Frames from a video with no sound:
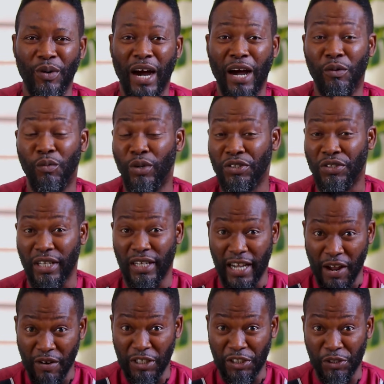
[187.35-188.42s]
One thing I also
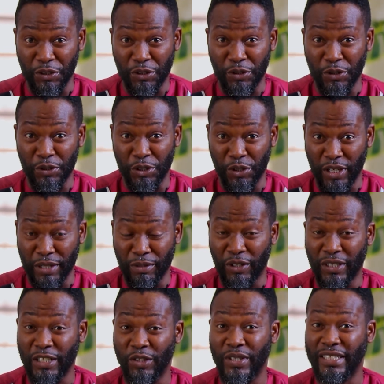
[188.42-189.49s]
considered was
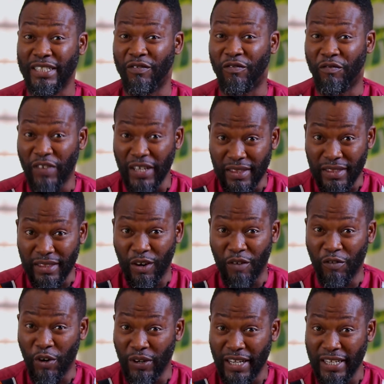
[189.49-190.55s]
the positioning
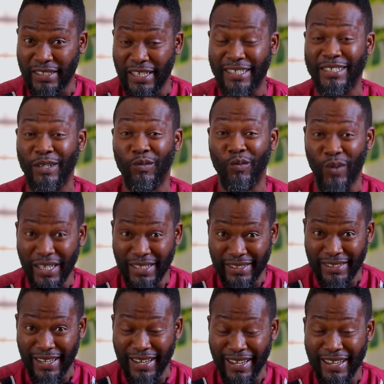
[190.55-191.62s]
of
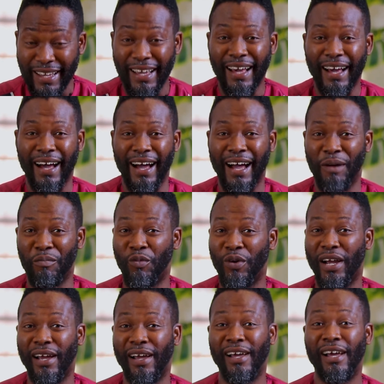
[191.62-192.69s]
the couch.
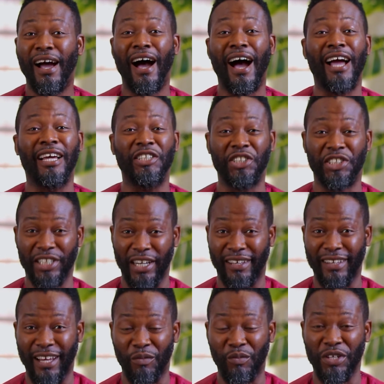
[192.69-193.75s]
And one thing
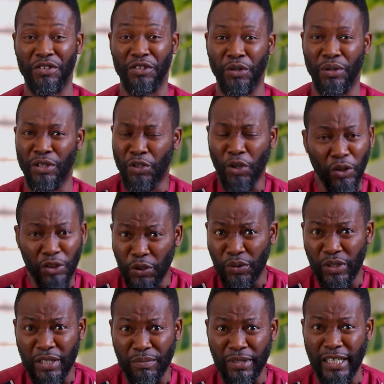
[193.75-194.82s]
that I always
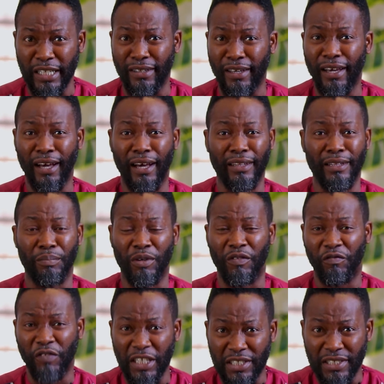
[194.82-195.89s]
do when I go
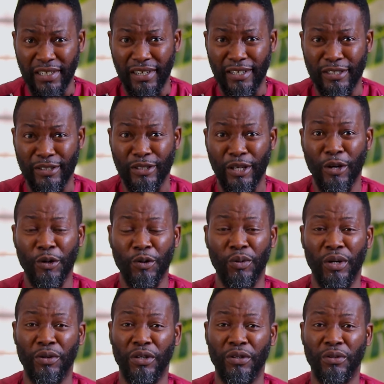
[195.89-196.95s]
to a space that
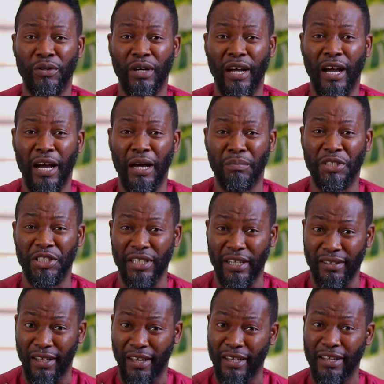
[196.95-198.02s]
is
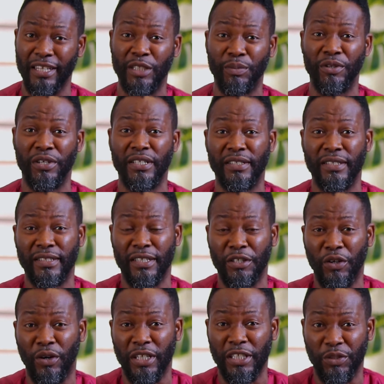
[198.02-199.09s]
someone, I first of
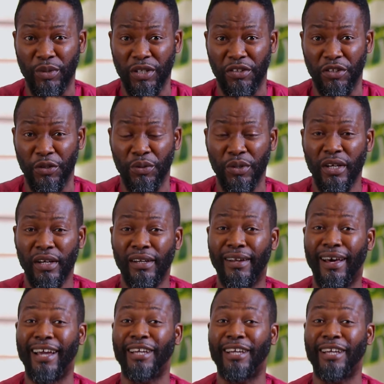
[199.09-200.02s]
all ask the person,